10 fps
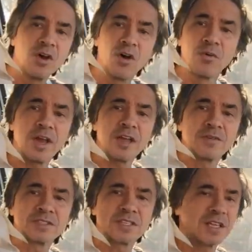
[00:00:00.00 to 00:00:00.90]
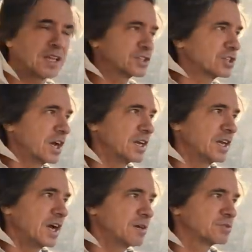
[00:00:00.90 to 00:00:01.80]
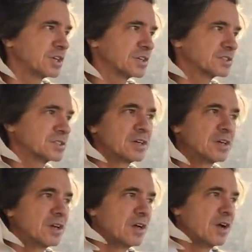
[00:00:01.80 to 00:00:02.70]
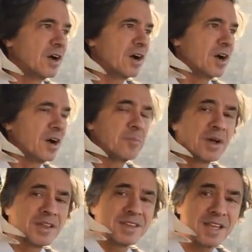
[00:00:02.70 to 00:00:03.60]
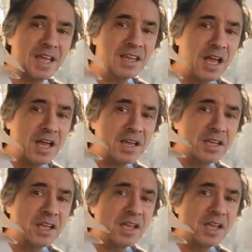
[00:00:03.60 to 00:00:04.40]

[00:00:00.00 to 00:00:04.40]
Oh, ravens, they like shiny objects. They like